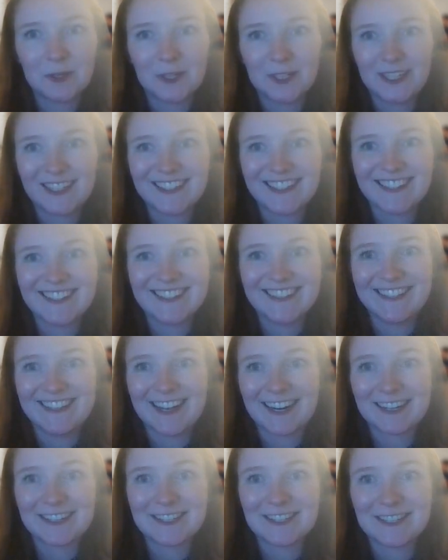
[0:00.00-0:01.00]
clinics in the
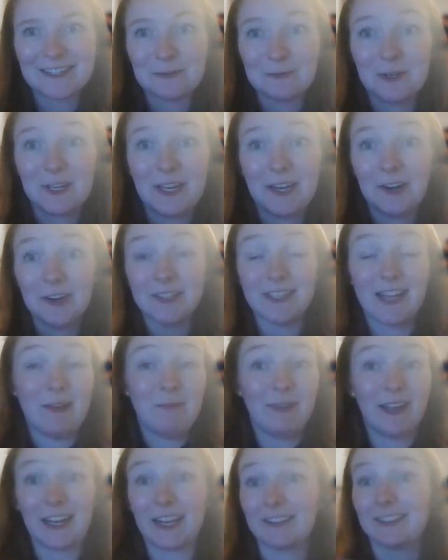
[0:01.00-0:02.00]
next 3 years, I'm
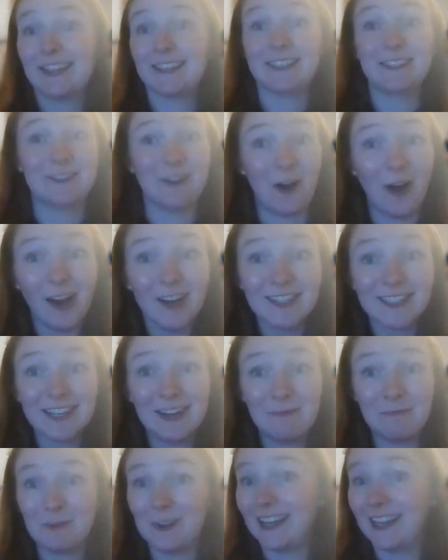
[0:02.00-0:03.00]
like, this is
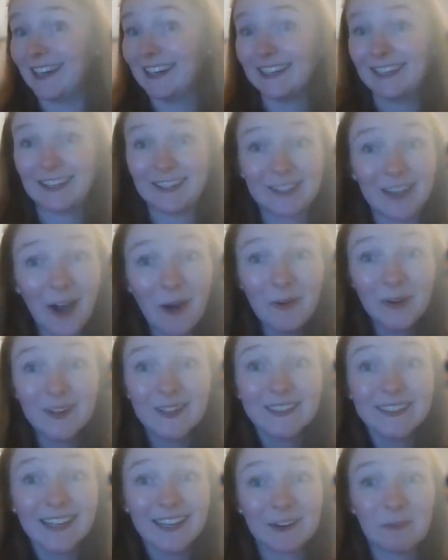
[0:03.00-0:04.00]
awesome. We got to get
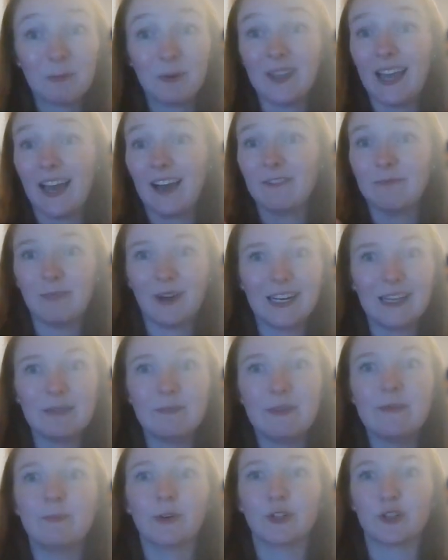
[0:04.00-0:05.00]
going. Like, we have money,
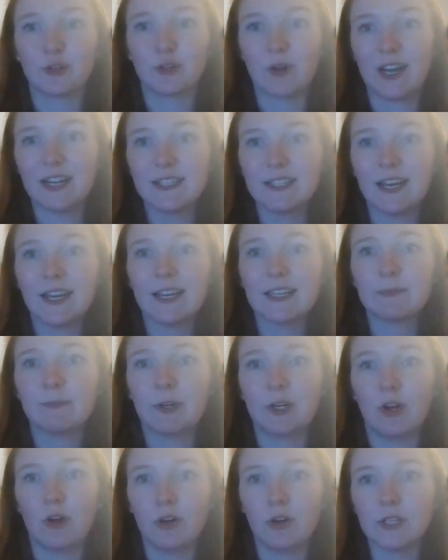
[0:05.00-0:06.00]
people trust us,
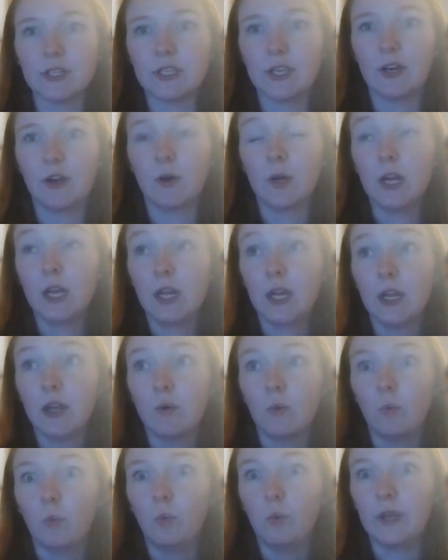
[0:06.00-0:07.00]
but also
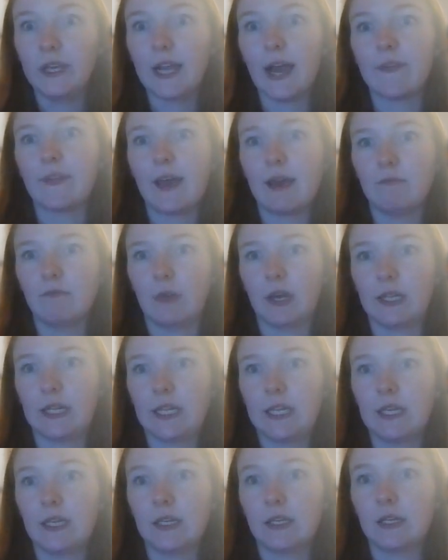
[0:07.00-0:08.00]
we got that
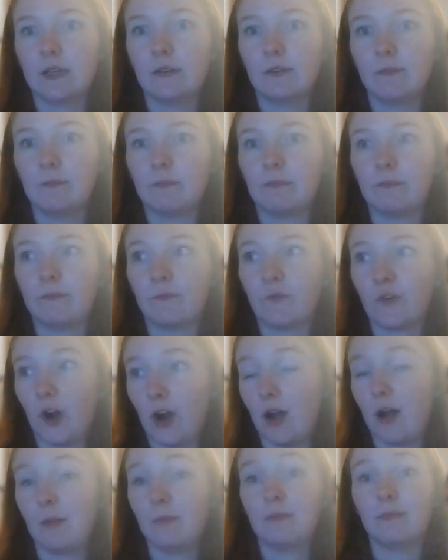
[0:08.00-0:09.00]
money
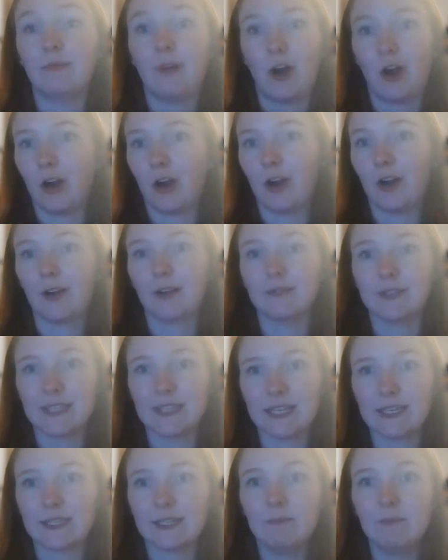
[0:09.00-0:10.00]
from our
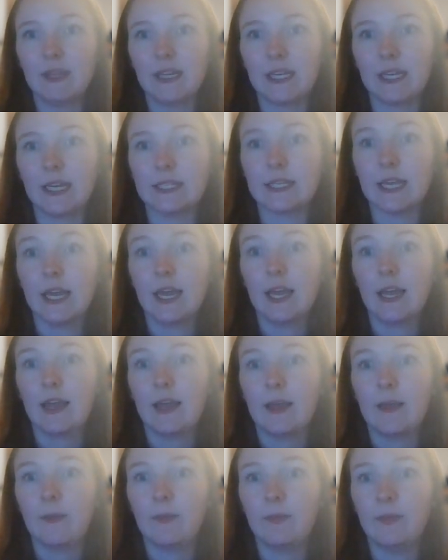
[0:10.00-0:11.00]
system because
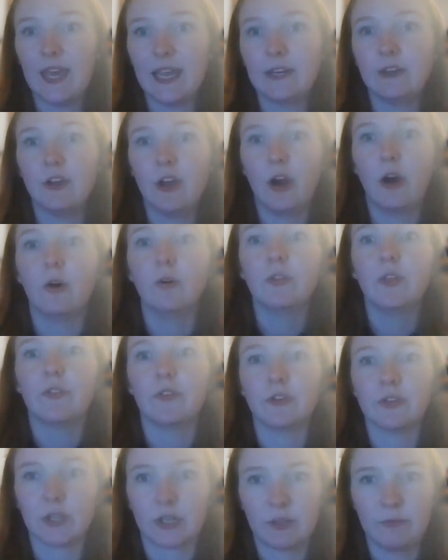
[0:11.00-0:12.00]
they know that
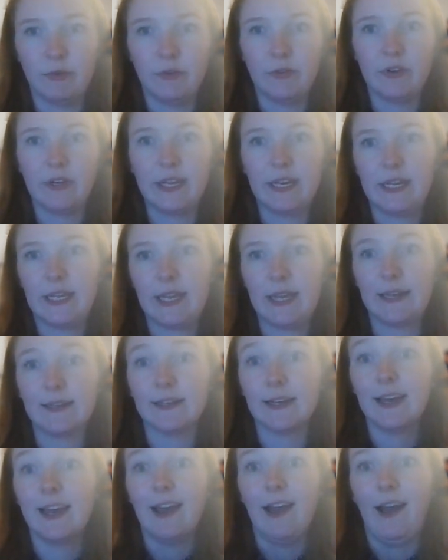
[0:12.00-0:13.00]
there's a community need.
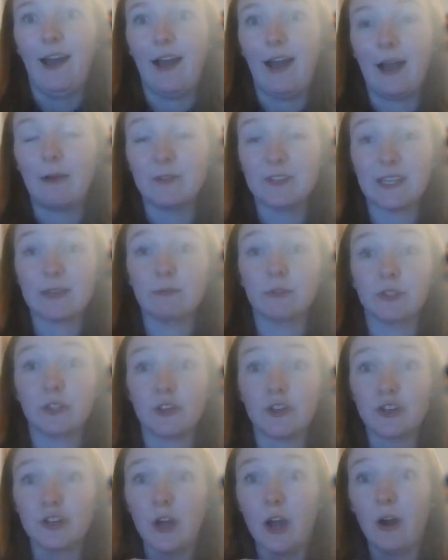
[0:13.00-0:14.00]
I was able to
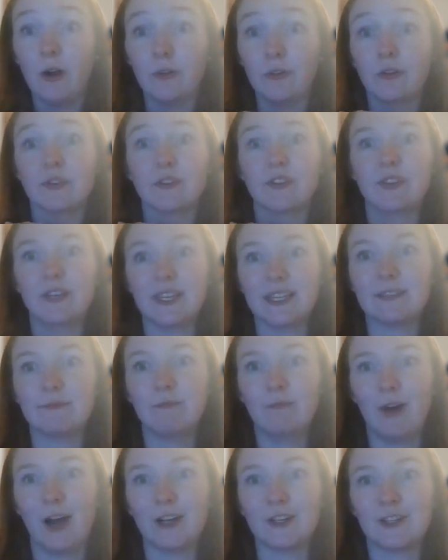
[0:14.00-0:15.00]
show there's this
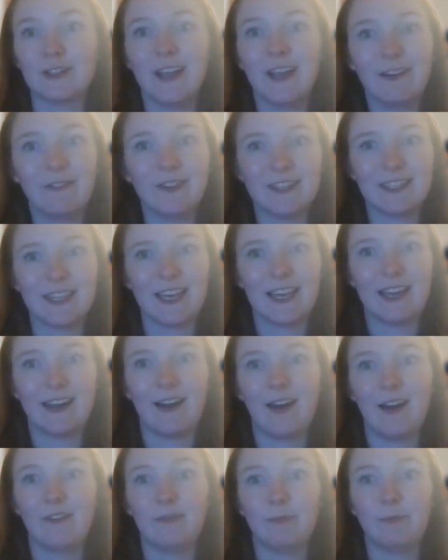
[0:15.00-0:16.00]
much deficit
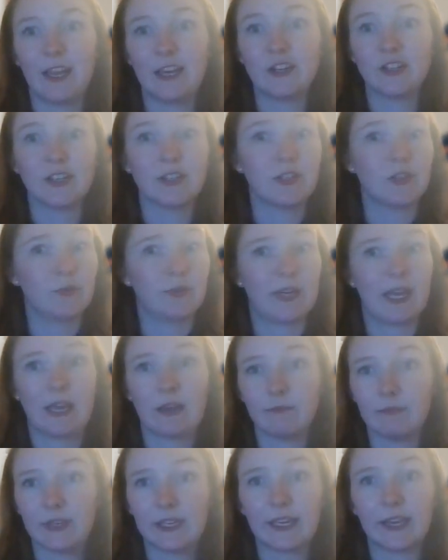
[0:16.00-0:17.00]
of patients who
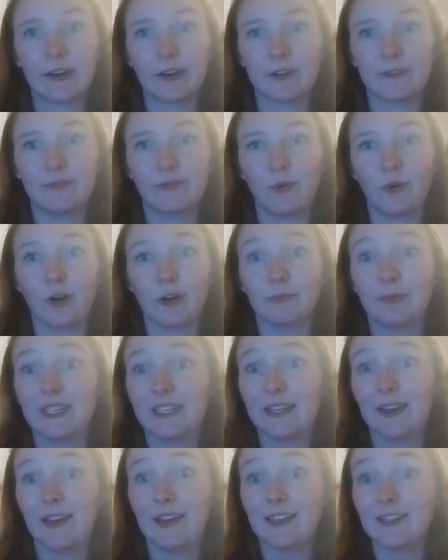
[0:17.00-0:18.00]
can't be cared for
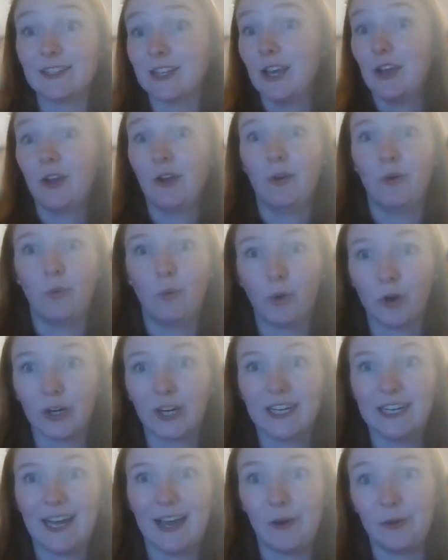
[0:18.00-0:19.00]
because we're
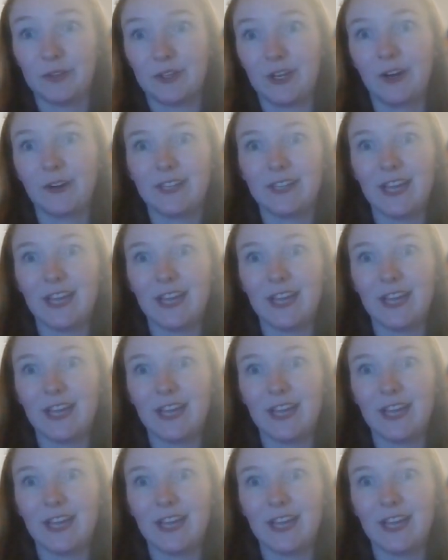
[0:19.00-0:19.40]
in a healthcare